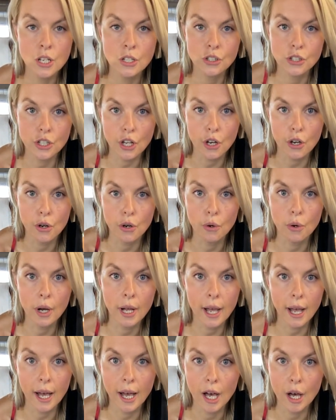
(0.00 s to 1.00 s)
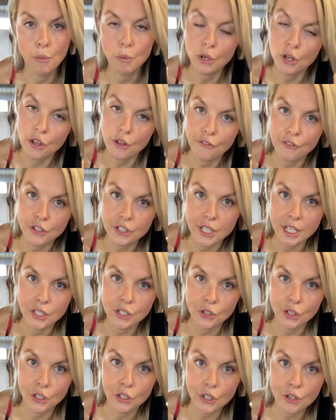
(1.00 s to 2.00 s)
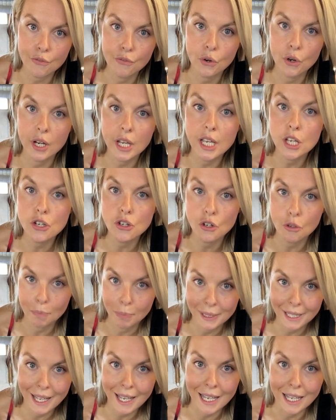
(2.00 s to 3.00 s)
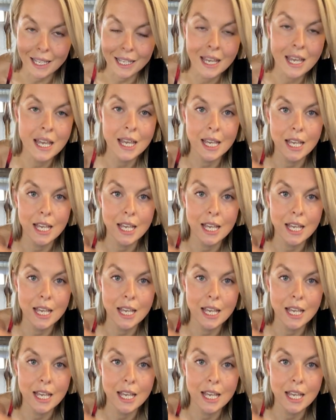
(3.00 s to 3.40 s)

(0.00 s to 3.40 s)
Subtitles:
So one of the first things you can look for in your plank